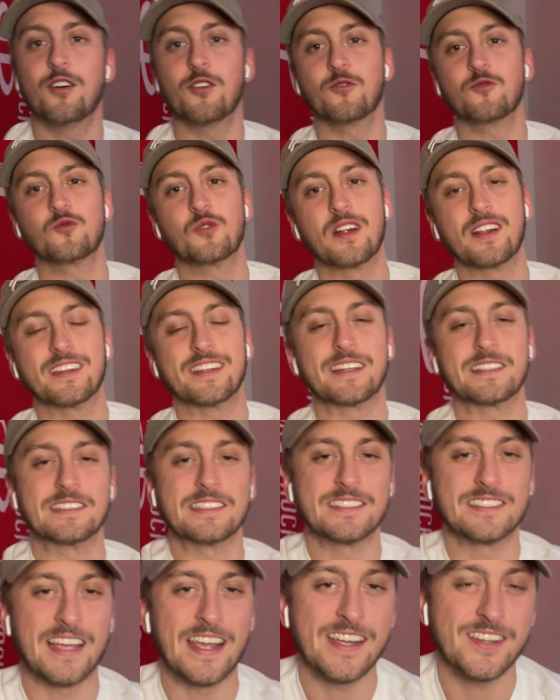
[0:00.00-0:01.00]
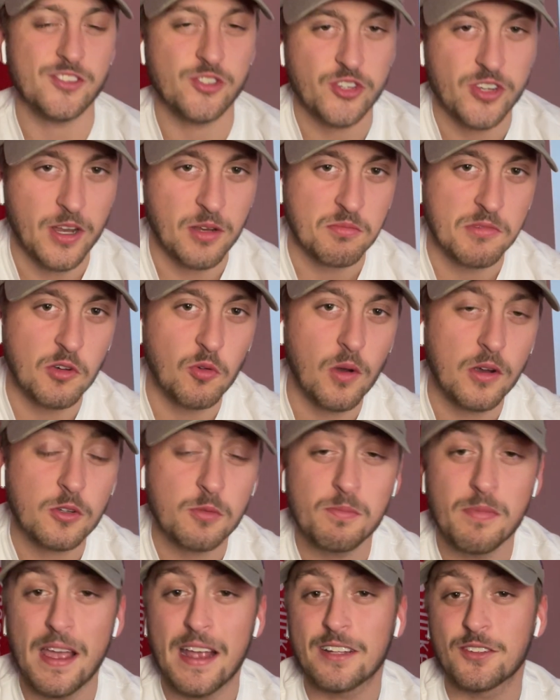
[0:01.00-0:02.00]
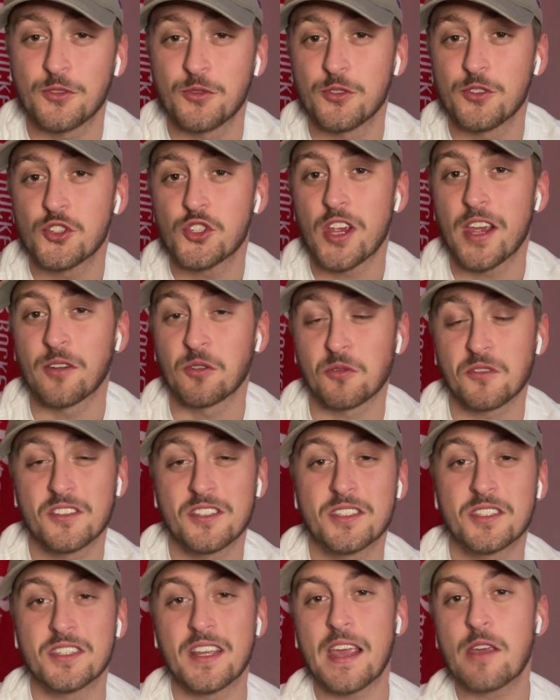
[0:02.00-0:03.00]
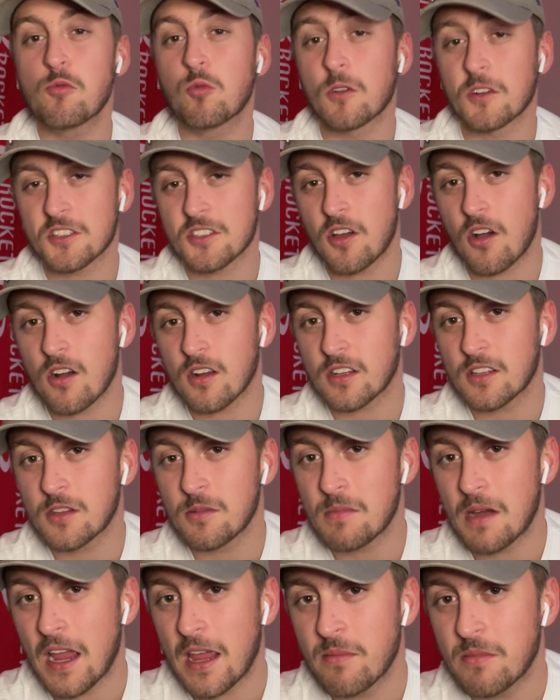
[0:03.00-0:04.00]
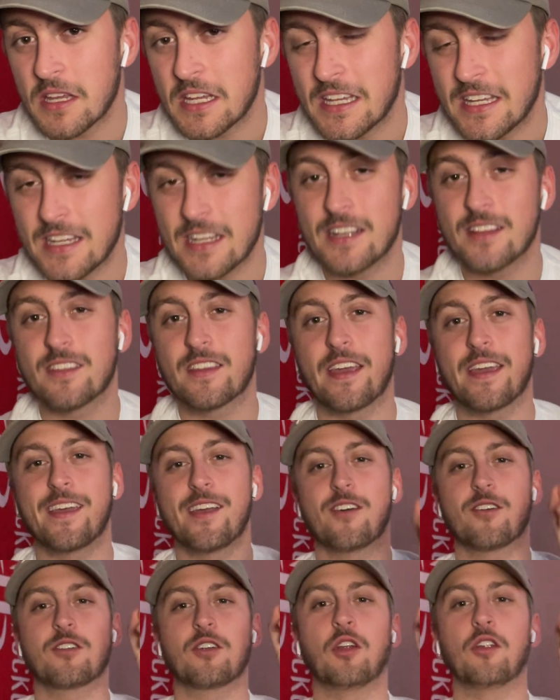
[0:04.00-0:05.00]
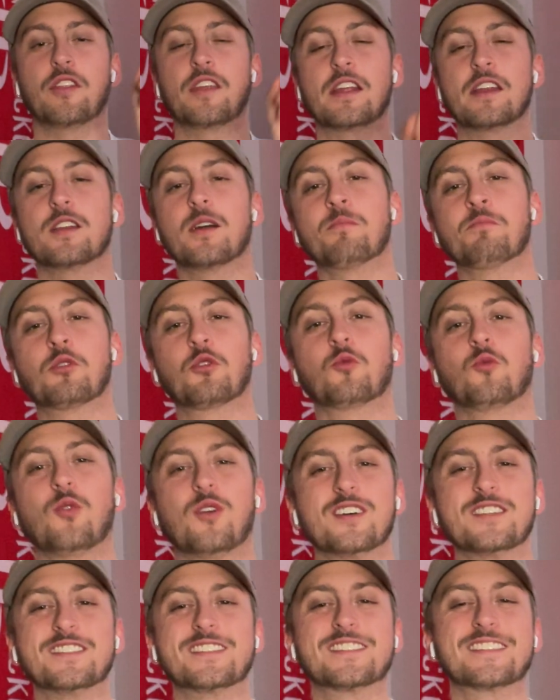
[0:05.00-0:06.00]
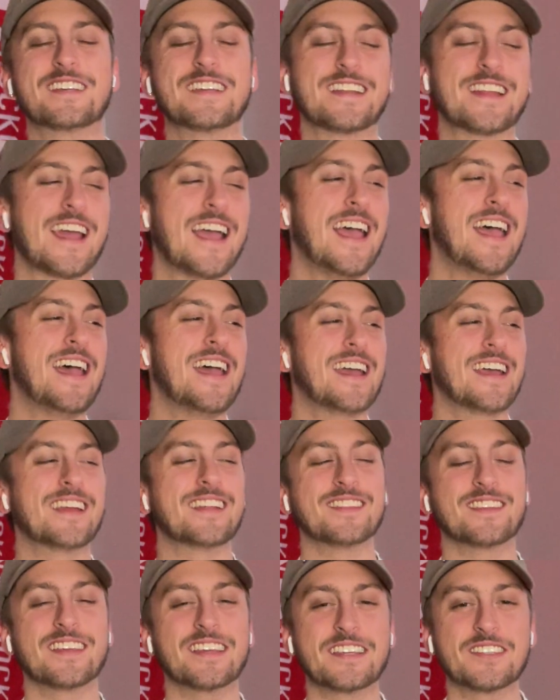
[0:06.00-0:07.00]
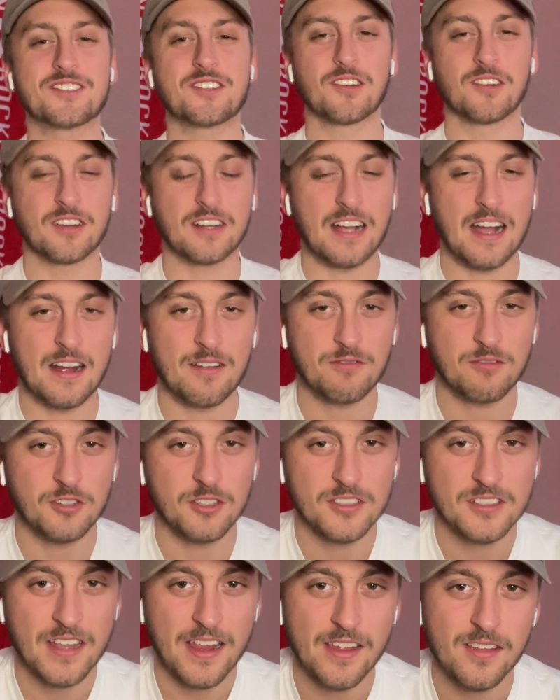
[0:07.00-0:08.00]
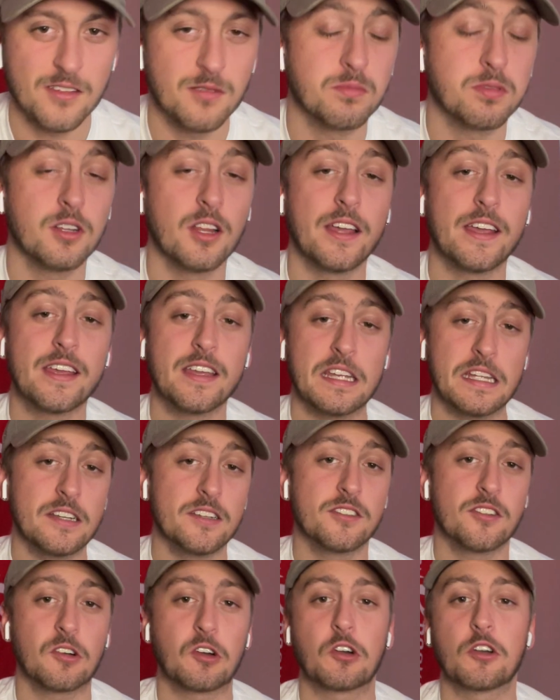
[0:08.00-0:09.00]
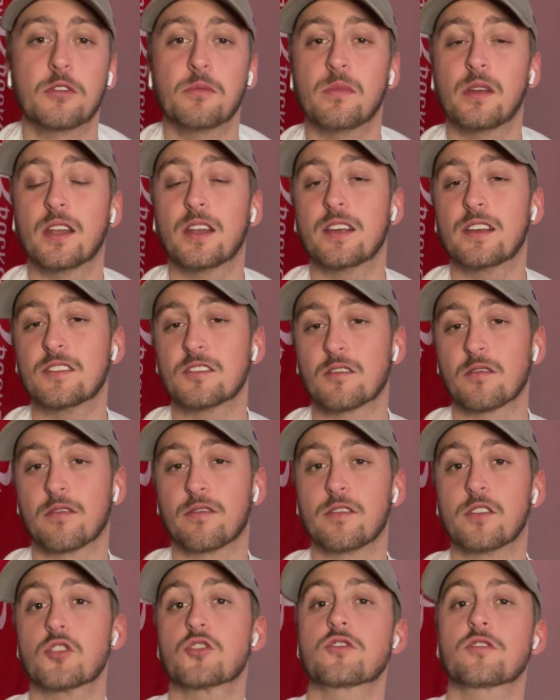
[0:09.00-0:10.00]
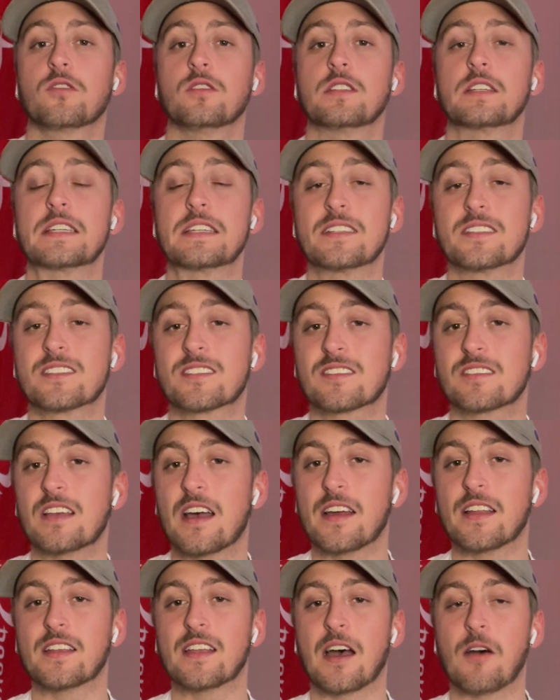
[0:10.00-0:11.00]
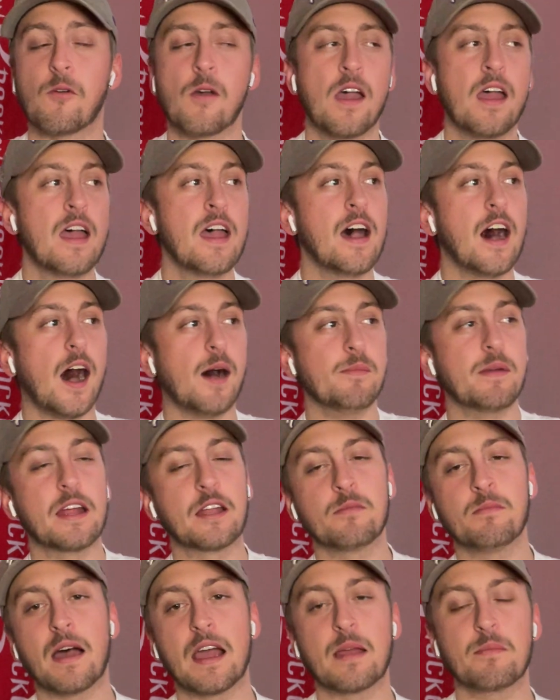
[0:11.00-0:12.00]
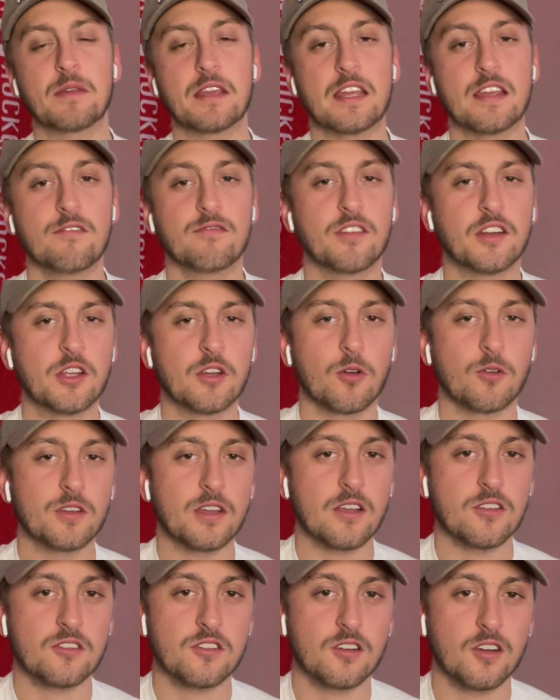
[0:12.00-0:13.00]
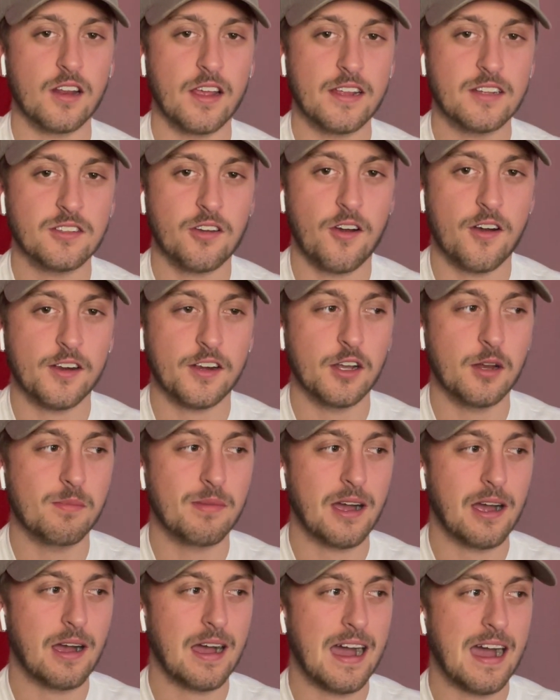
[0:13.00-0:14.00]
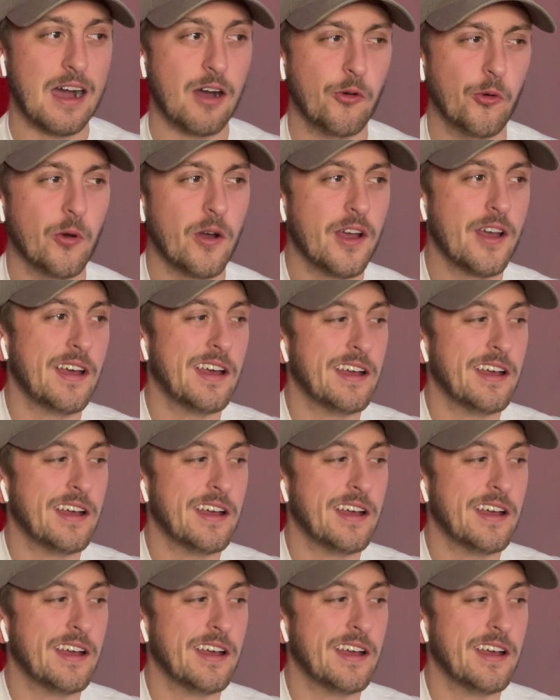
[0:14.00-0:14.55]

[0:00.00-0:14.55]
Alright ladies and gentlemen, welcome back to the channel. Today we're talking the Miami Heat. They are the number one seed in the Eastern Conference and the play-in tournament is officially set. Now, I made a Miami Heat video yesterday talking about how